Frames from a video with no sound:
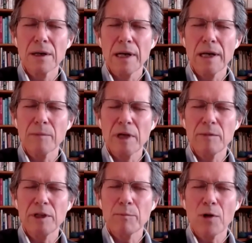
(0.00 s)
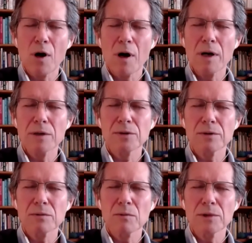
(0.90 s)
and maybe
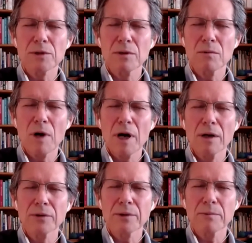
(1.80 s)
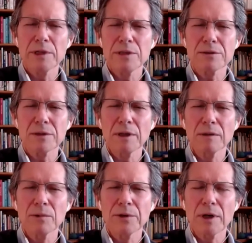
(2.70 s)
pauses once in a while to
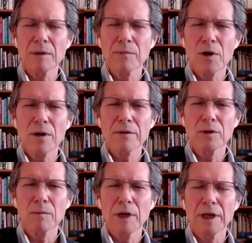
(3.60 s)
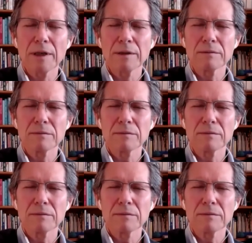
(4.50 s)
resync with that part of your mind.